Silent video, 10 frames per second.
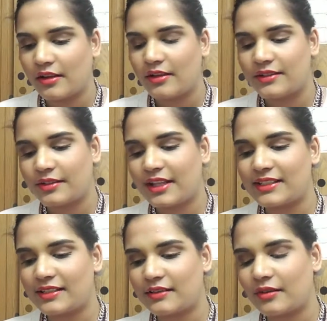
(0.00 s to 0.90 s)
so that's
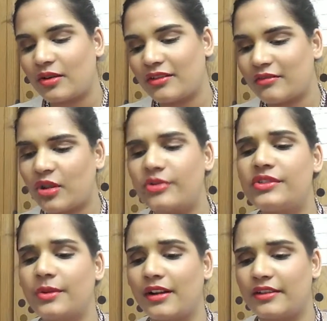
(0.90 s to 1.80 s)
or close to
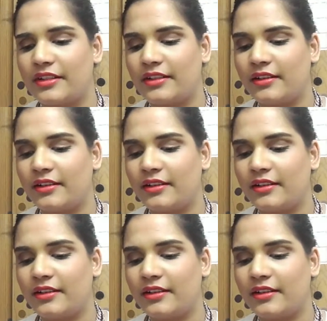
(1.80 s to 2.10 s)
100.